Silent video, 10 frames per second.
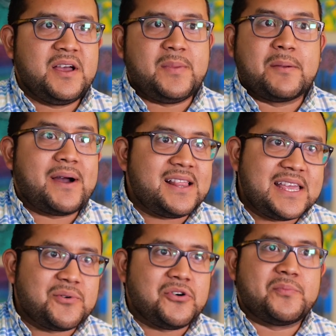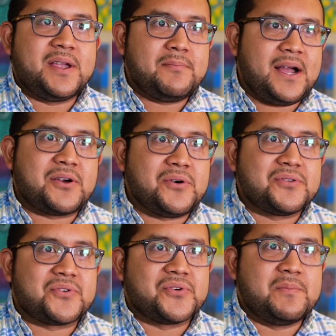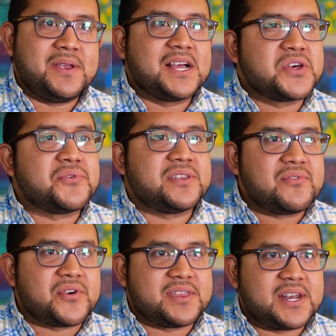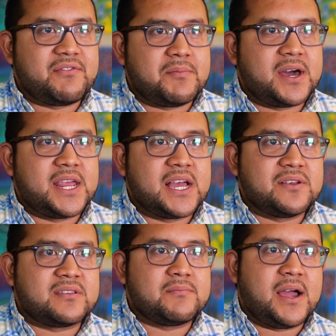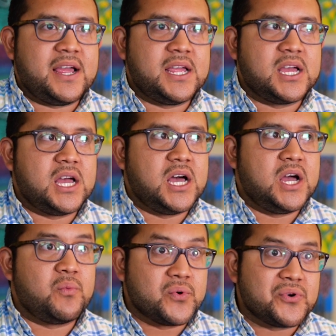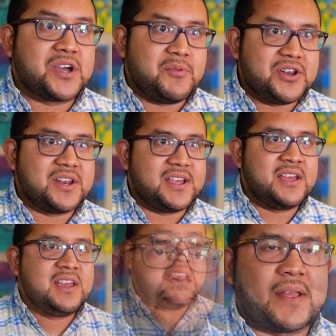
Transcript: being bilingual, being bicultural, and being a little different than everybody else in my uh, rural community.